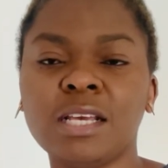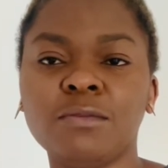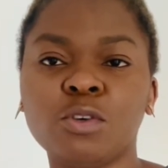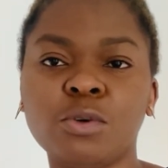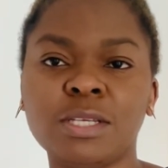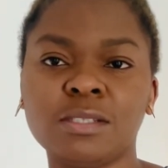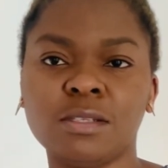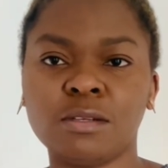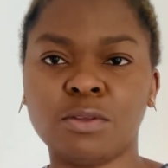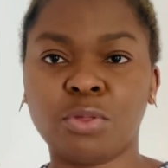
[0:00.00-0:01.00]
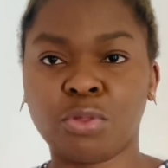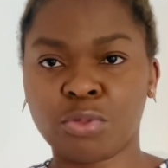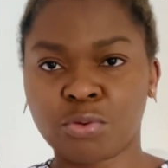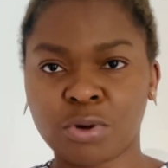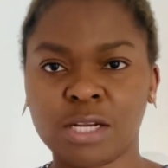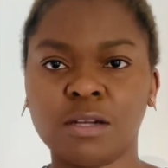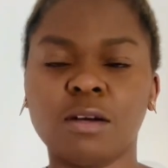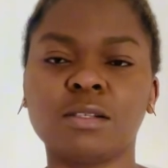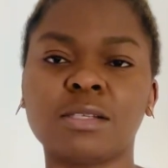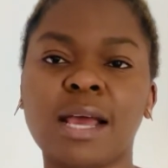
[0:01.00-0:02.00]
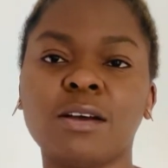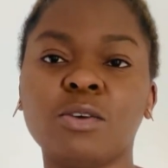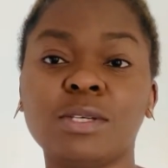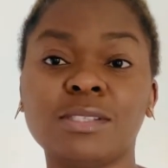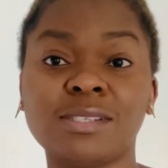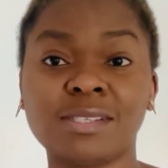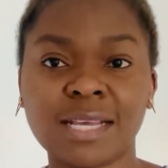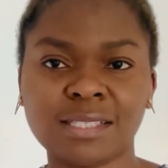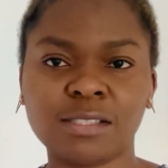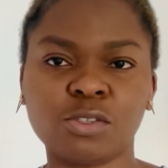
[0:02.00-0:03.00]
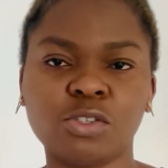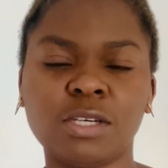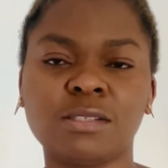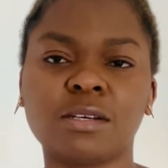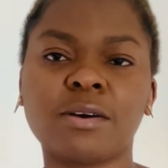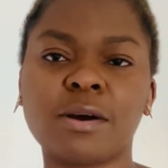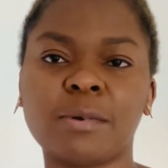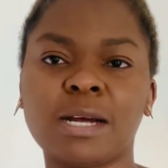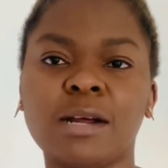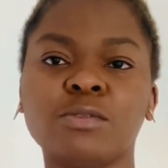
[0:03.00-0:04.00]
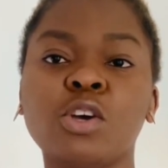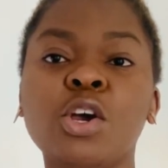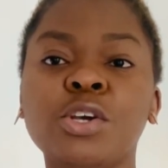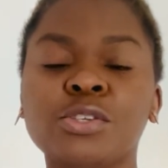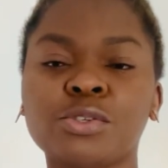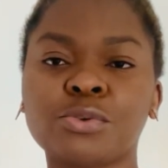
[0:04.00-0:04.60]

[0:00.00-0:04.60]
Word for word: if you go into the three dots and go into settings on your Instagram account,